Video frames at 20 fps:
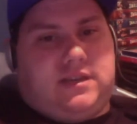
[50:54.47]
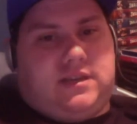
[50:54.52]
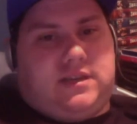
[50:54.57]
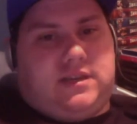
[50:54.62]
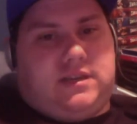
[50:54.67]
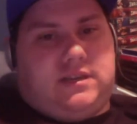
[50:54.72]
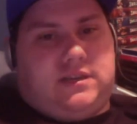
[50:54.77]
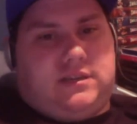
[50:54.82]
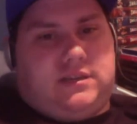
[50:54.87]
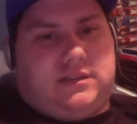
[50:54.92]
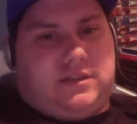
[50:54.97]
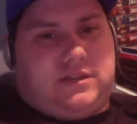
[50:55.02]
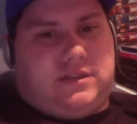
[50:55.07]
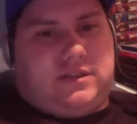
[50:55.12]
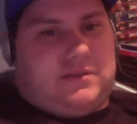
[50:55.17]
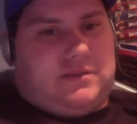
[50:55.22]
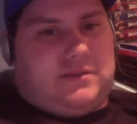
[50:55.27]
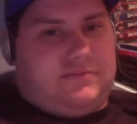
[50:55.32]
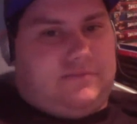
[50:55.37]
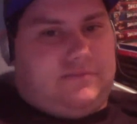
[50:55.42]
So
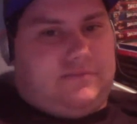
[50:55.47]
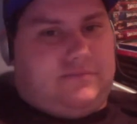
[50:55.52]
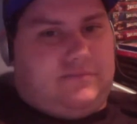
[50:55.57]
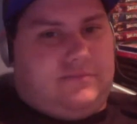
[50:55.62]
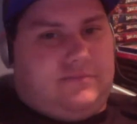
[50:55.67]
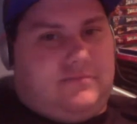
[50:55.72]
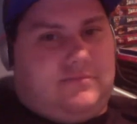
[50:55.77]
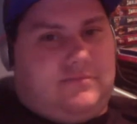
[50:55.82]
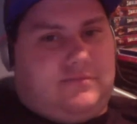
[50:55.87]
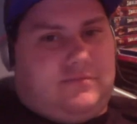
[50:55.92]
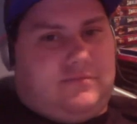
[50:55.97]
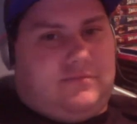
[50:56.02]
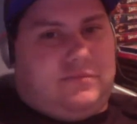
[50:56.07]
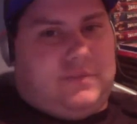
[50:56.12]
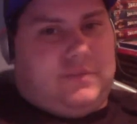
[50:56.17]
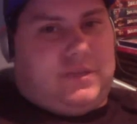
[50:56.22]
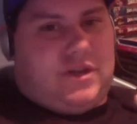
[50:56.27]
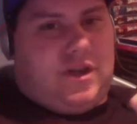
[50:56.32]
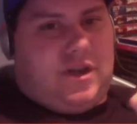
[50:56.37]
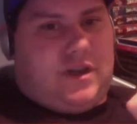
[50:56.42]
we'll be
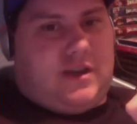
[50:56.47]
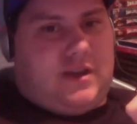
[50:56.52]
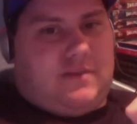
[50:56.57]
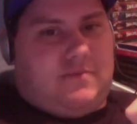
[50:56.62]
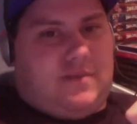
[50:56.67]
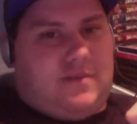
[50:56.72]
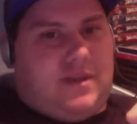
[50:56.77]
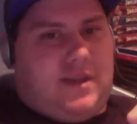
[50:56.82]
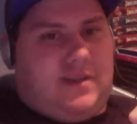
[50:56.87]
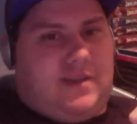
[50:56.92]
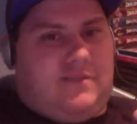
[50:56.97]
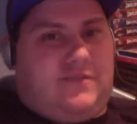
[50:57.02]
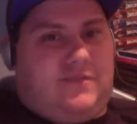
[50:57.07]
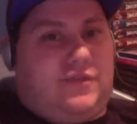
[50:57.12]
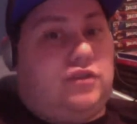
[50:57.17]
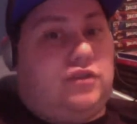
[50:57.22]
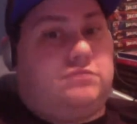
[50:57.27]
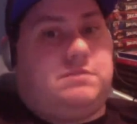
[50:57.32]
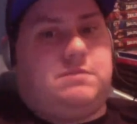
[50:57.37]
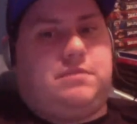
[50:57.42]
talking. And for those
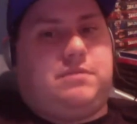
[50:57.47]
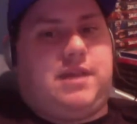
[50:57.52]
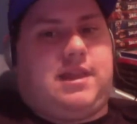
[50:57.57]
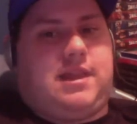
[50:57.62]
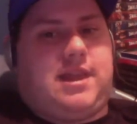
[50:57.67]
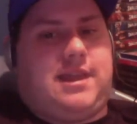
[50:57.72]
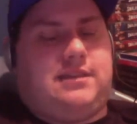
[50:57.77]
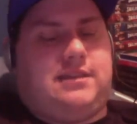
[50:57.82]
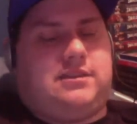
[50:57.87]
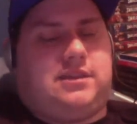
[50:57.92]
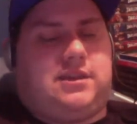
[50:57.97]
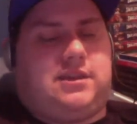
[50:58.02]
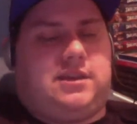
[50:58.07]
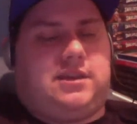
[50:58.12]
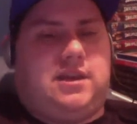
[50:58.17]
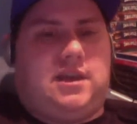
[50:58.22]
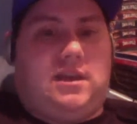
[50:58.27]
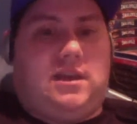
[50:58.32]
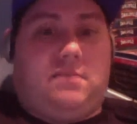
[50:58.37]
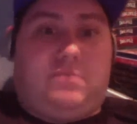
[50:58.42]
people that like to
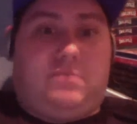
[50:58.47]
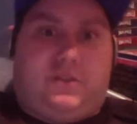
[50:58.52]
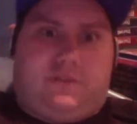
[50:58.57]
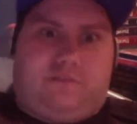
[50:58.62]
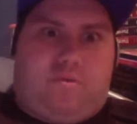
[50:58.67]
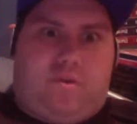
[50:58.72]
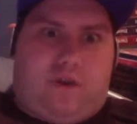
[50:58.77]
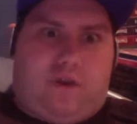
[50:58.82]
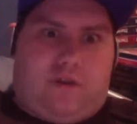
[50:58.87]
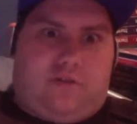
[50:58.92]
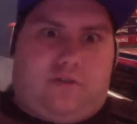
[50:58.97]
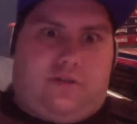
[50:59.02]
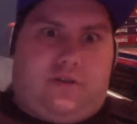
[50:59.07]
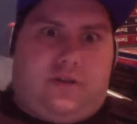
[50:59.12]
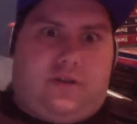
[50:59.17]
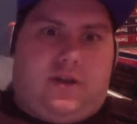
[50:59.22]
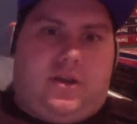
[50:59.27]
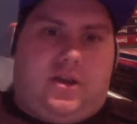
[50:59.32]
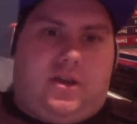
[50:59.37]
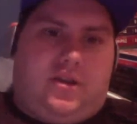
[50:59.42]
be spoiled,
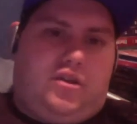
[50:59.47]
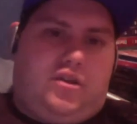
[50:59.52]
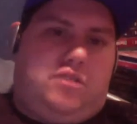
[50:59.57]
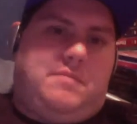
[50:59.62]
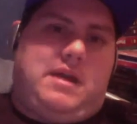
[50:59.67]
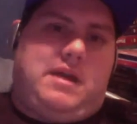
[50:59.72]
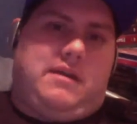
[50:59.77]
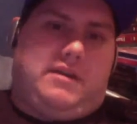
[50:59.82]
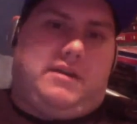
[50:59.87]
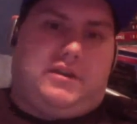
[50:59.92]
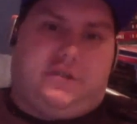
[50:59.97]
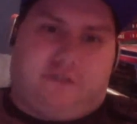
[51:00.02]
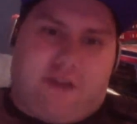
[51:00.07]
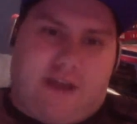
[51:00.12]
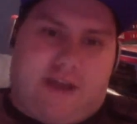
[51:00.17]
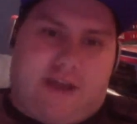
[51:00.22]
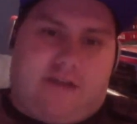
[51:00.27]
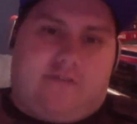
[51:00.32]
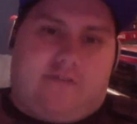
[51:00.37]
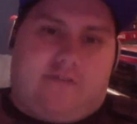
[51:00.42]
go to Power Rangers Now